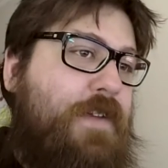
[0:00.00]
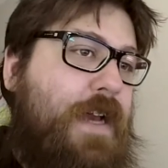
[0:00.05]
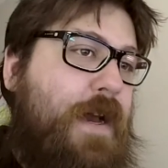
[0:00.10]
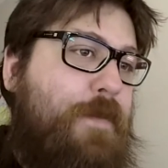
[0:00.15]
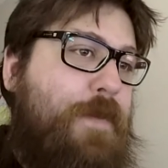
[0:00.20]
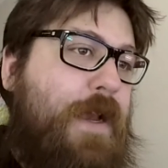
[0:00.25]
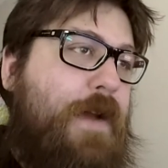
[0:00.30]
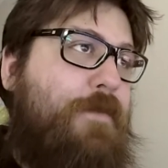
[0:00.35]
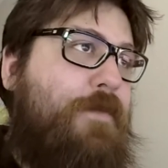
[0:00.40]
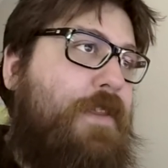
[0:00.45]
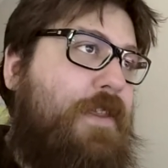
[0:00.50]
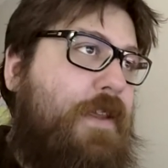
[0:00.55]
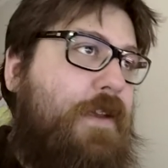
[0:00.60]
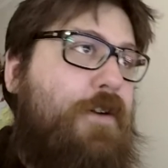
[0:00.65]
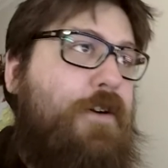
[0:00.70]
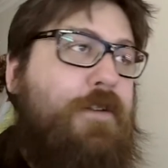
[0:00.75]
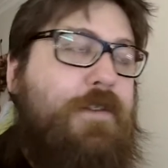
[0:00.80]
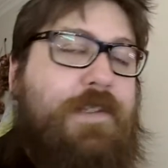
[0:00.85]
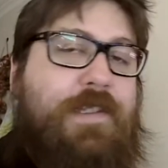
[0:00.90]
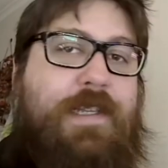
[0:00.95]
coming up with the
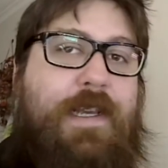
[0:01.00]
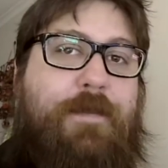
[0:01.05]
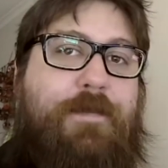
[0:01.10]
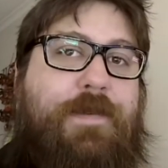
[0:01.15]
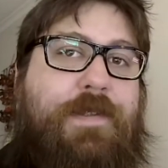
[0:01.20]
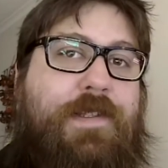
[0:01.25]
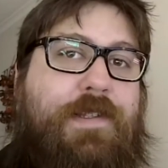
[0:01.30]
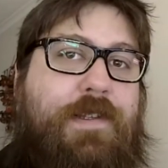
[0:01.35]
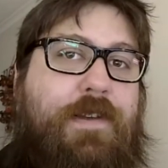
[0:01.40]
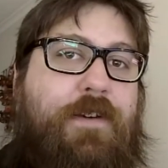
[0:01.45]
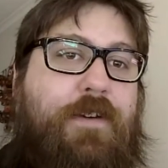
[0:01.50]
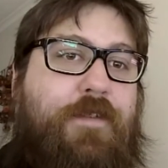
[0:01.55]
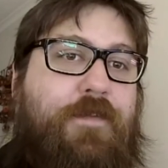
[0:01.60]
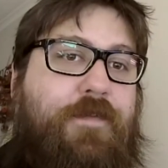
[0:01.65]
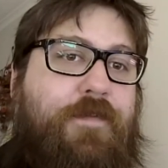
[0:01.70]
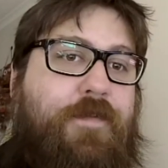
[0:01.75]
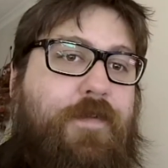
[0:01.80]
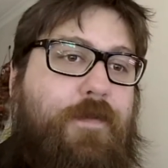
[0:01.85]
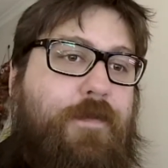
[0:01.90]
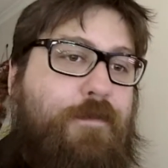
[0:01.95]
concepts
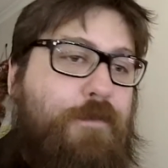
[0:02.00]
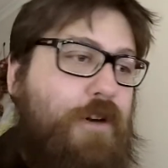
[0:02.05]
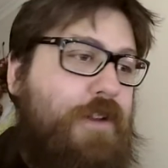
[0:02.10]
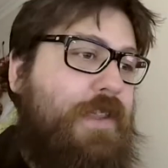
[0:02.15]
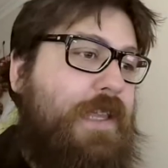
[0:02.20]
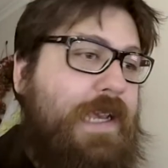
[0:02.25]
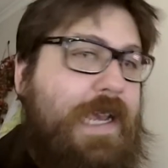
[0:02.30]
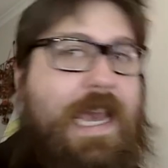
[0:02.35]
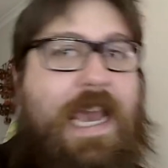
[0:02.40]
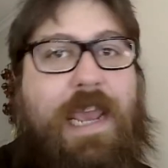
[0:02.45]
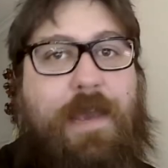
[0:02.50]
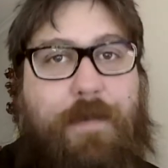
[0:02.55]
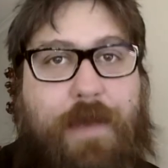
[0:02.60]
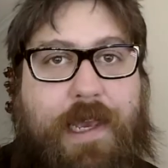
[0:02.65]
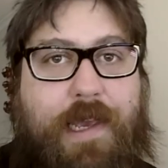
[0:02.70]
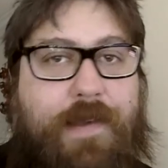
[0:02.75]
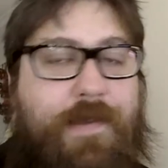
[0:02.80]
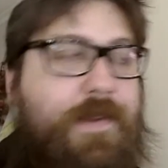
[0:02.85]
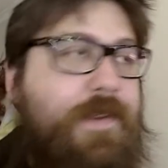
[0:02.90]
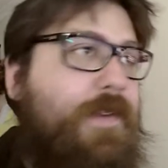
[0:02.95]
of what the game
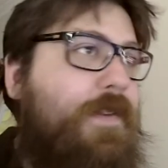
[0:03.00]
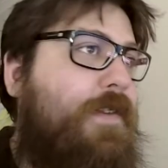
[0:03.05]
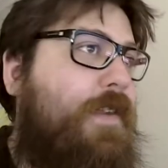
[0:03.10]
is.